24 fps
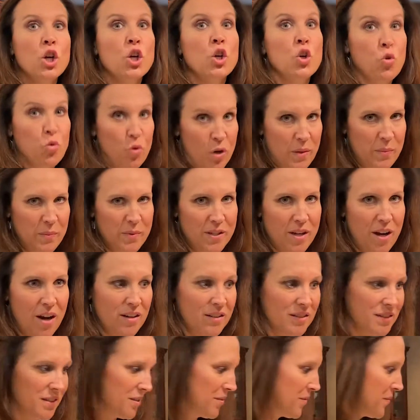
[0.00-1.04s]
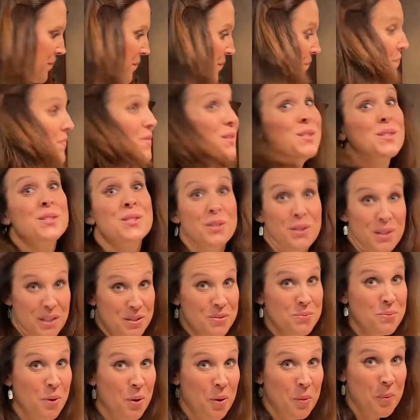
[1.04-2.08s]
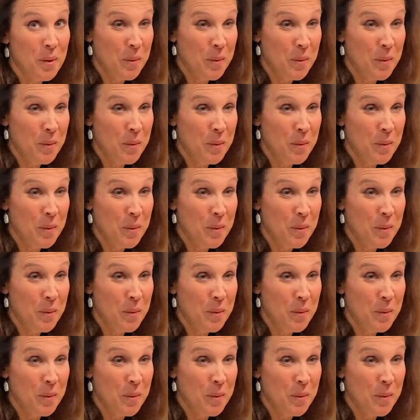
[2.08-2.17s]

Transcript: cream sauce. So let's roll,